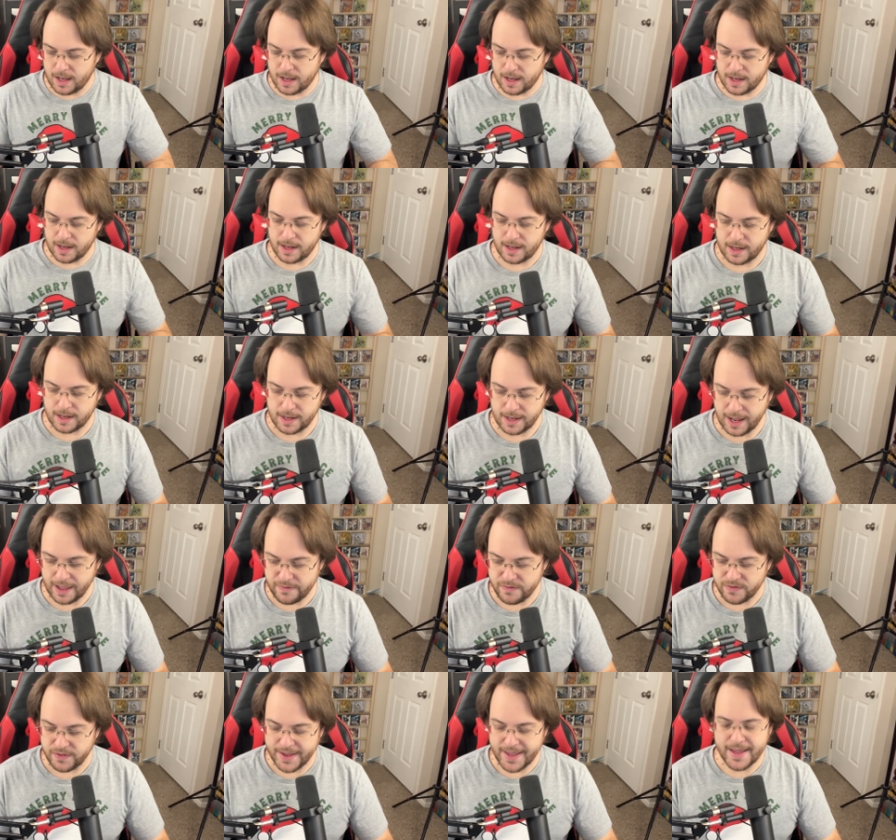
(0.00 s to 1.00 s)

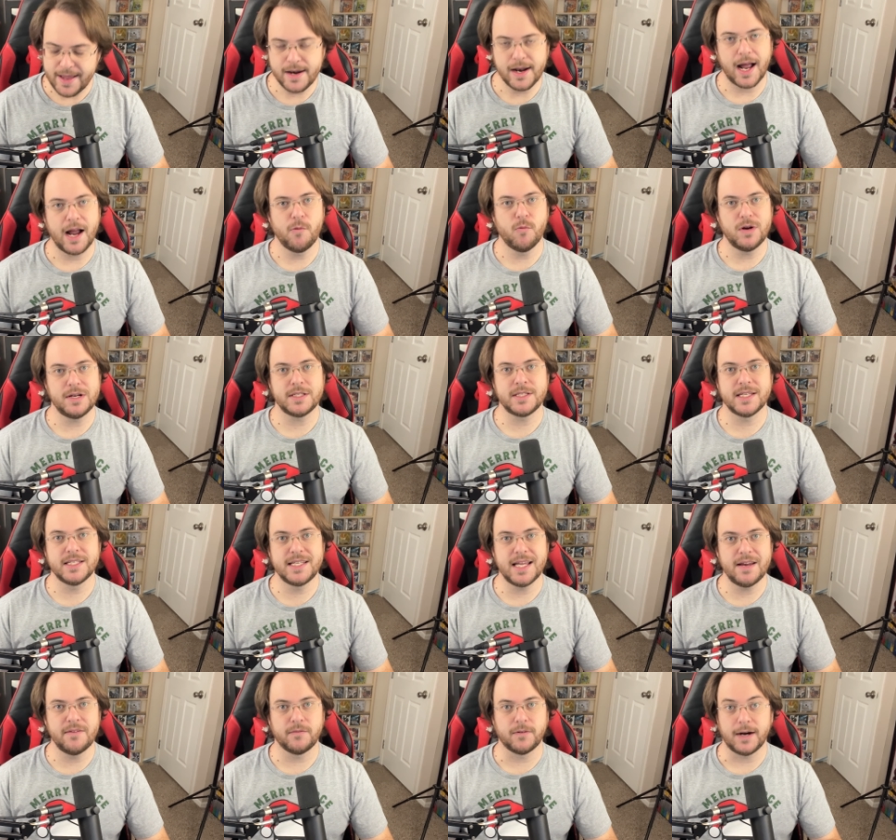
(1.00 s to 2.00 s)
And then I went to
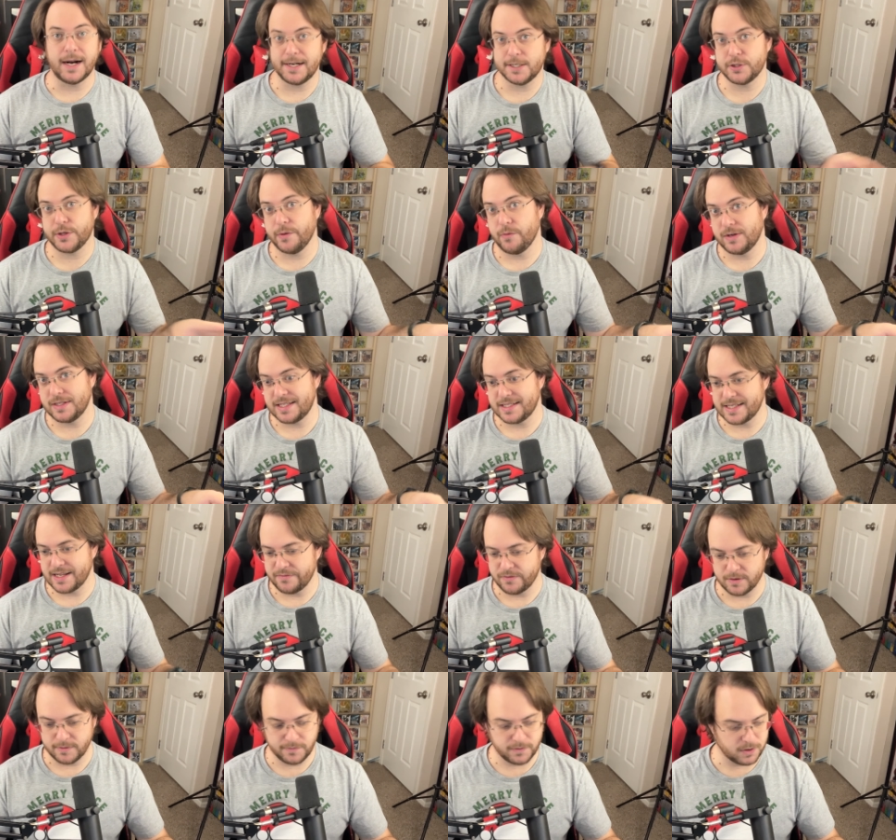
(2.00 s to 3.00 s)
Denver, actually I went to
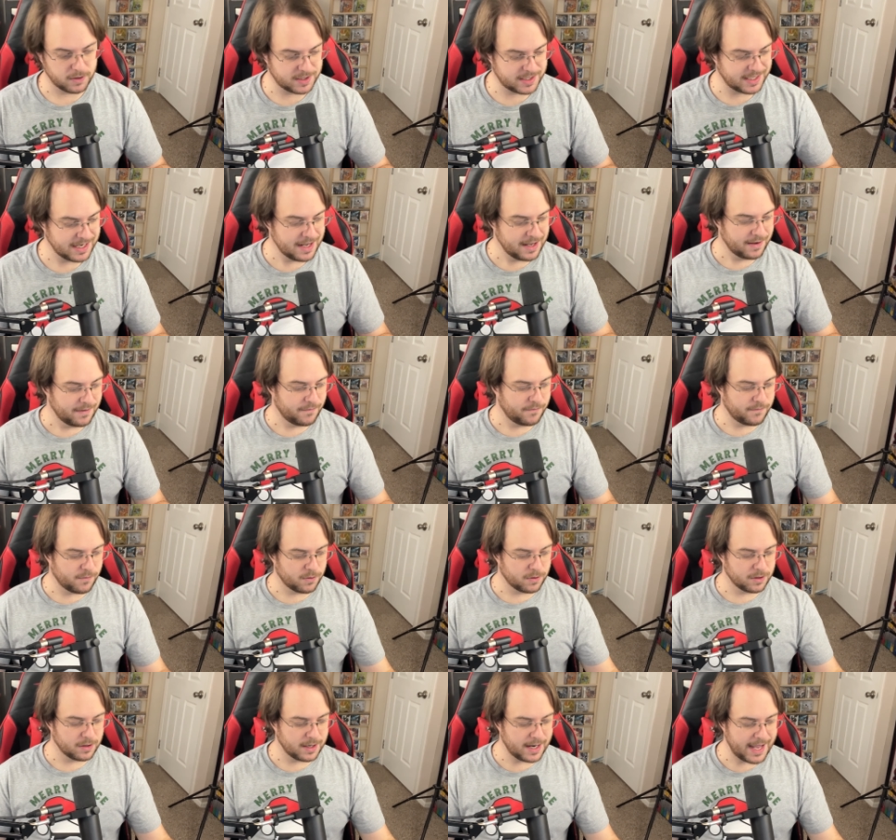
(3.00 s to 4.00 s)
Denver first
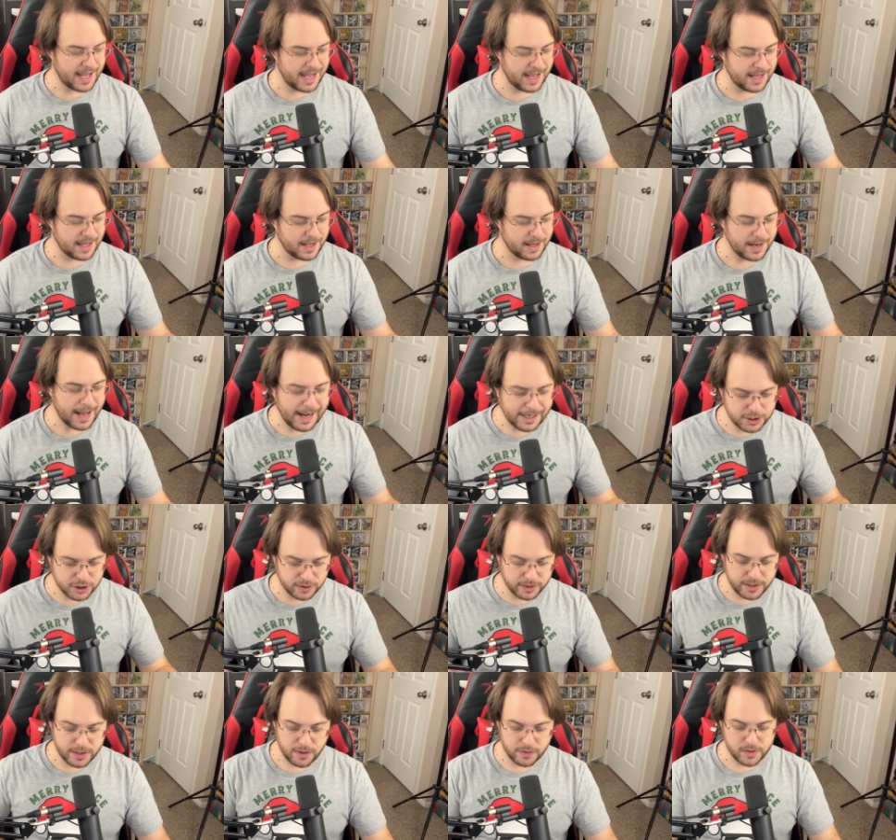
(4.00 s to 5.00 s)
for a,
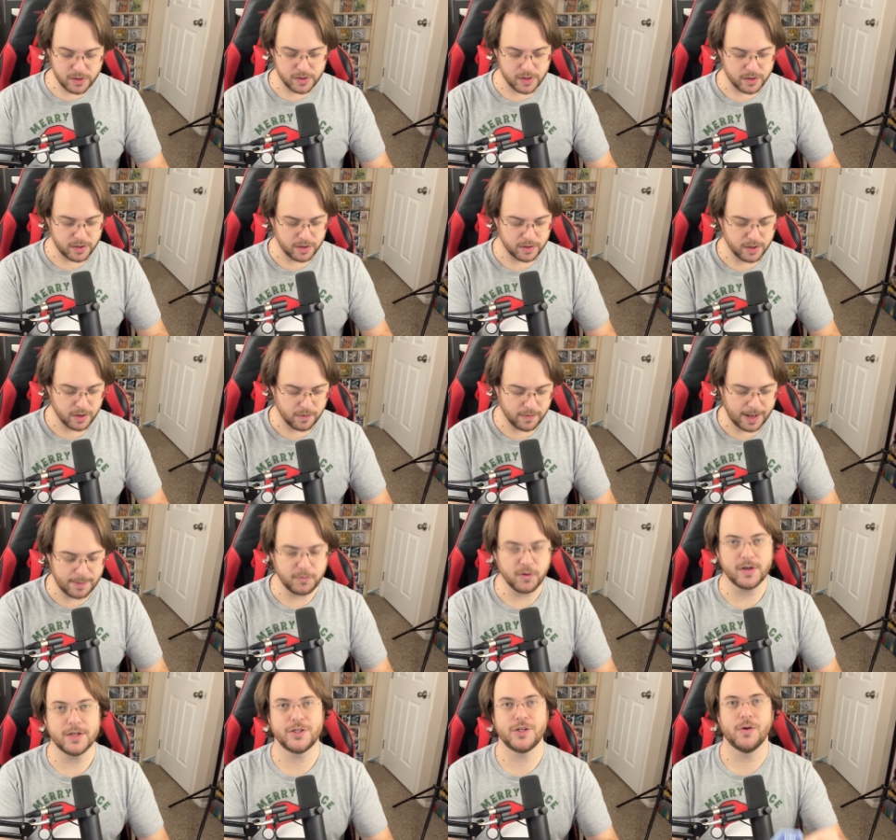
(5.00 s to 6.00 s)
actually no,
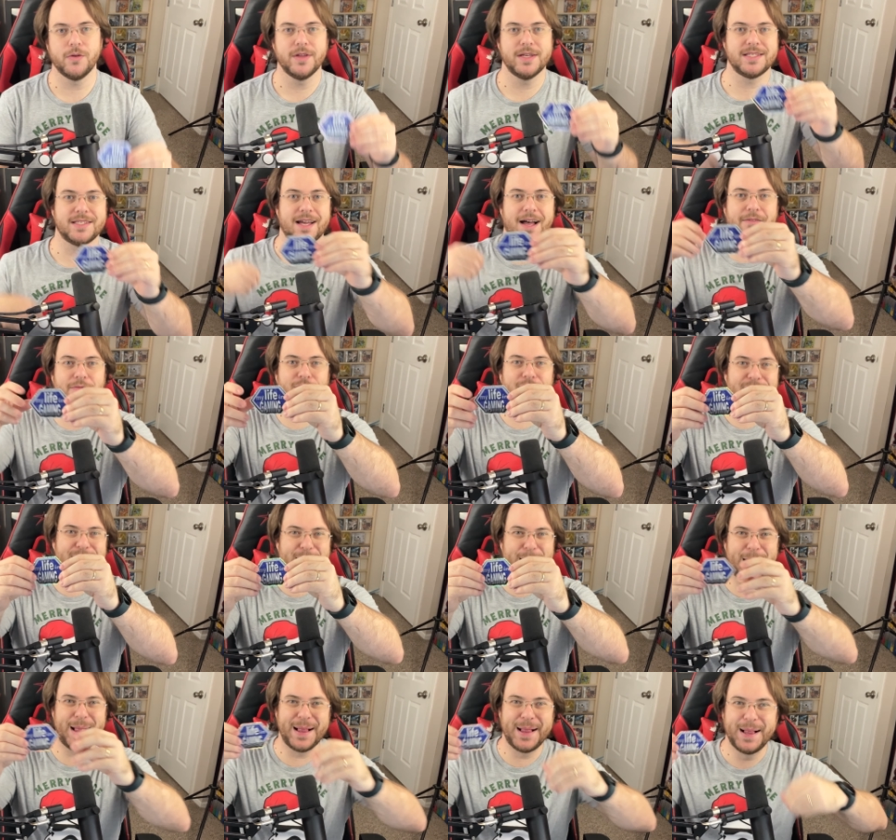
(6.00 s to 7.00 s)
I'm going to show this off.
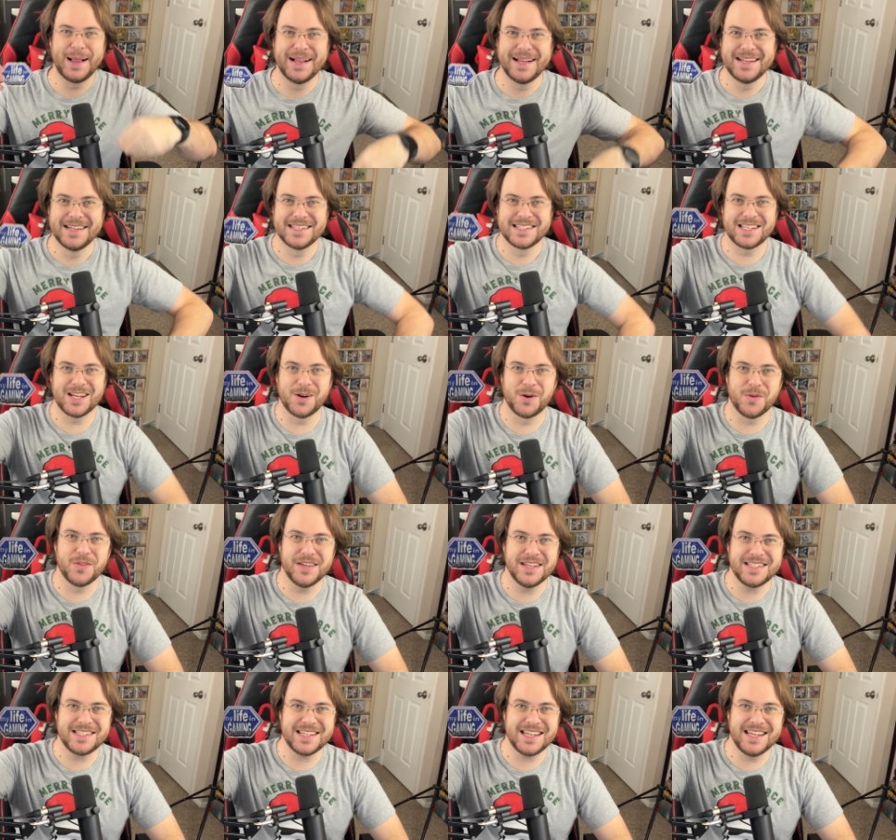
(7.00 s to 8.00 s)
So
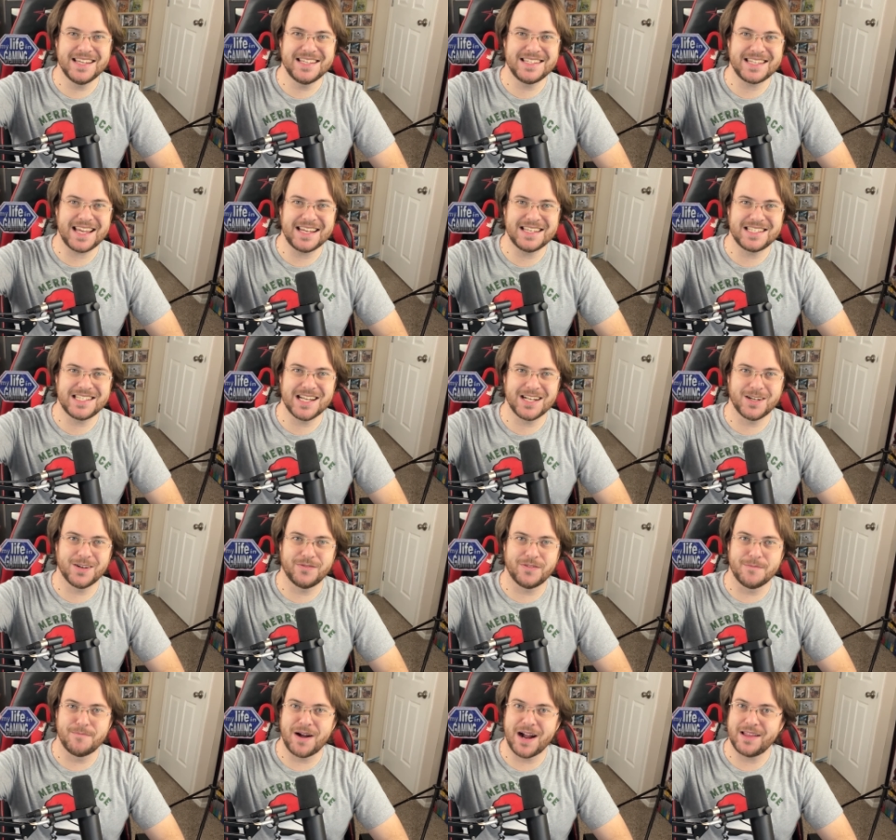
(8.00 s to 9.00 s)
this is a sticker
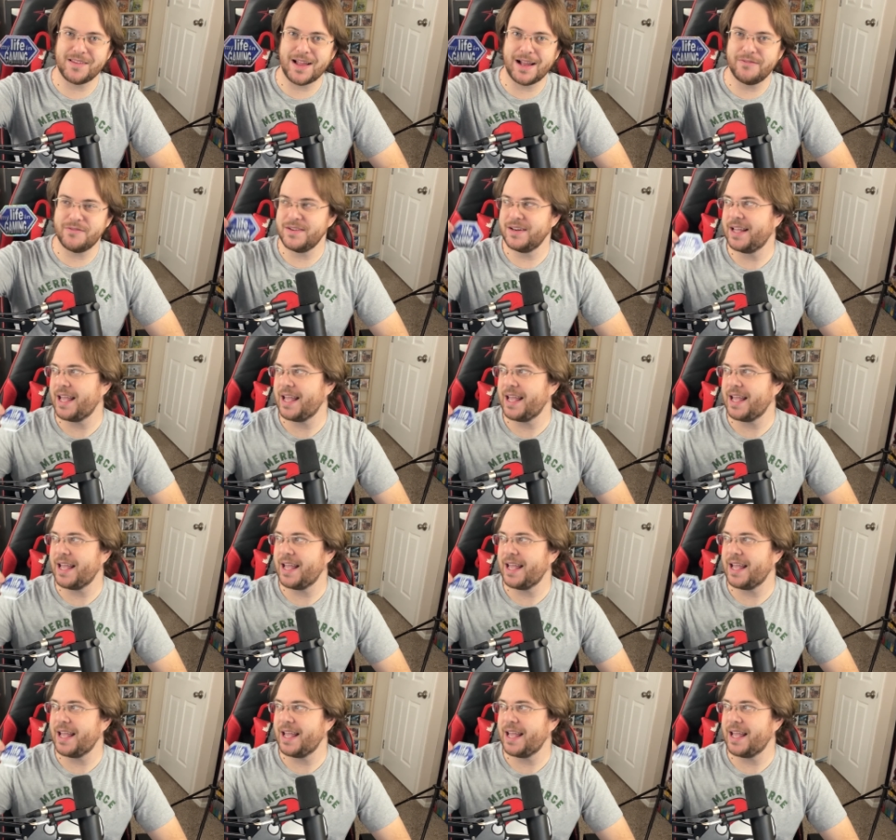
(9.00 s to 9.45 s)
from My Life in